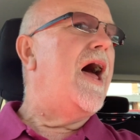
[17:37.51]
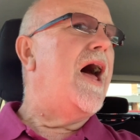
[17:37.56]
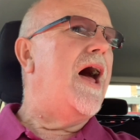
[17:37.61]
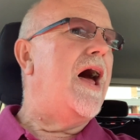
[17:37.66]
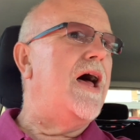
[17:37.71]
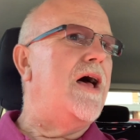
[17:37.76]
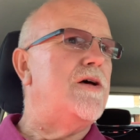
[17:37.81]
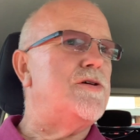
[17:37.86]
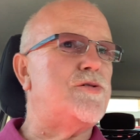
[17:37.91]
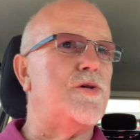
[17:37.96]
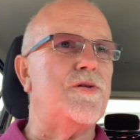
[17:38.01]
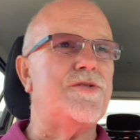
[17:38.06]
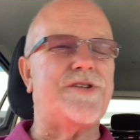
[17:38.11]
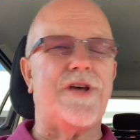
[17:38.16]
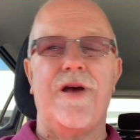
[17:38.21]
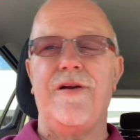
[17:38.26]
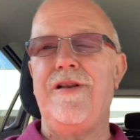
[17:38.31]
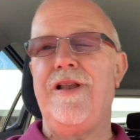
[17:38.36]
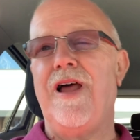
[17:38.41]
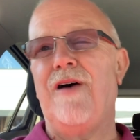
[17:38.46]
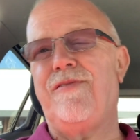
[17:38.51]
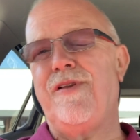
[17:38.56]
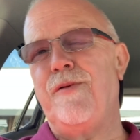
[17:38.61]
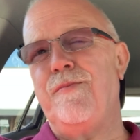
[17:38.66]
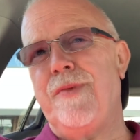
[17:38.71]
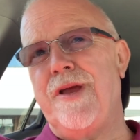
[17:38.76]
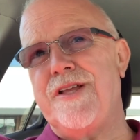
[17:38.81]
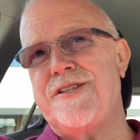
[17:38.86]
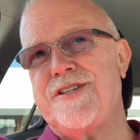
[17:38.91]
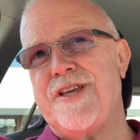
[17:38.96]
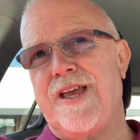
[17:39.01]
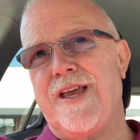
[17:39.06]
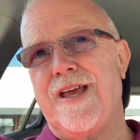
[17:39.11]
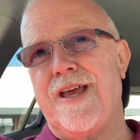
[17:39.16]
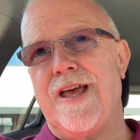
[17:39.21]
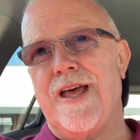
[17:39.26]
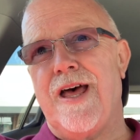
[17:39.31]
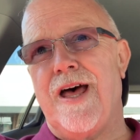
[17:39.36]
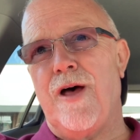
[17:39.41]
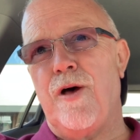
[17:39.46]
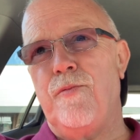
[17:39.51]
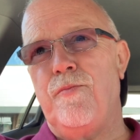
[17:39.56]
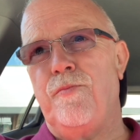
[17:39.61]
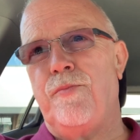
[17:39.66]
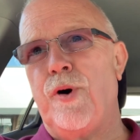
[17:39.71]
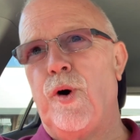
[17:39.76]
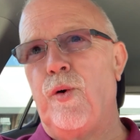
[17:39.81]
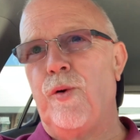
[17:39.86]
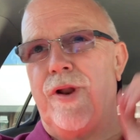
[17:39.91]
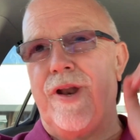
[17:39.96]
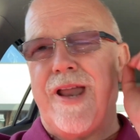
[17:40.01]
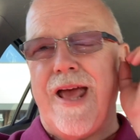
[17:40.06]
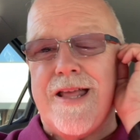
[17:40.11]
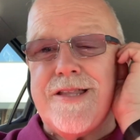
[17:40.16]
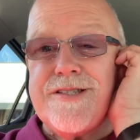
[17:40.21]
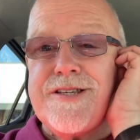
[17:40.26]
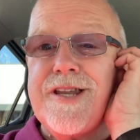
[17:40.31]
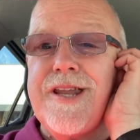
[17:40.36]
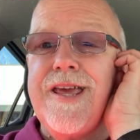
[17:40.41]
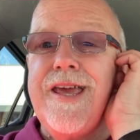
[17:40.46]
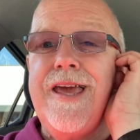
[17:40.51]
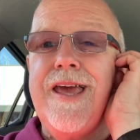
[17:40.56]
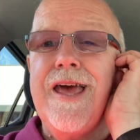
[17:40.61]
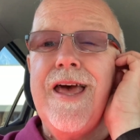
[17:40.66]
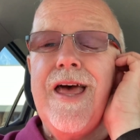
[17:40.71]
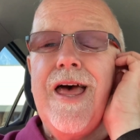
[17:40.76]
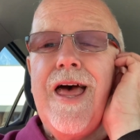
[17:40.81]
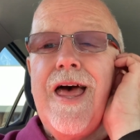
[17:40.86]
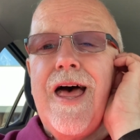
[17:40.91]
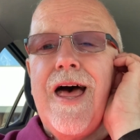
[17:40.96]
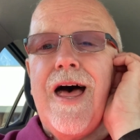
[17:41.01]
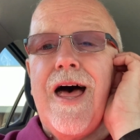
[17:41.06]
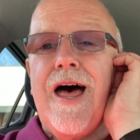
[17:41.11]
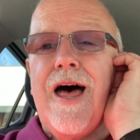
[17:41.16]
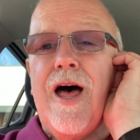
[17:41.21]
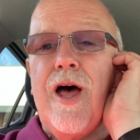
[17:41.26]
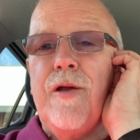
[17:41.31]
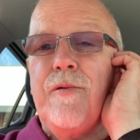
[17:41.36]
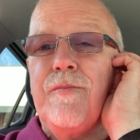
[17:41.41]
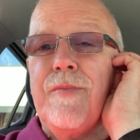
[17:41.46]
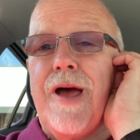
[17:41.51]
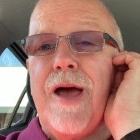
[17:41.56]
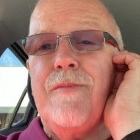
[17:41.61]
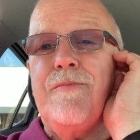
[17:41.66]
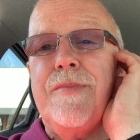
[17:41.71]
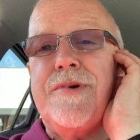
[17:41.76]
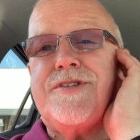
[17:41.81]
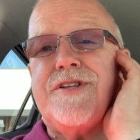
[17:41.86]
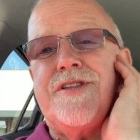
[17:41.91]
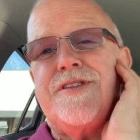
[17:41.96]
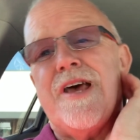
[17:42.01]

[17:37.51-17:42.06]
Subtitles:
It was also lovely meeting Paul and Anthony, and Mr.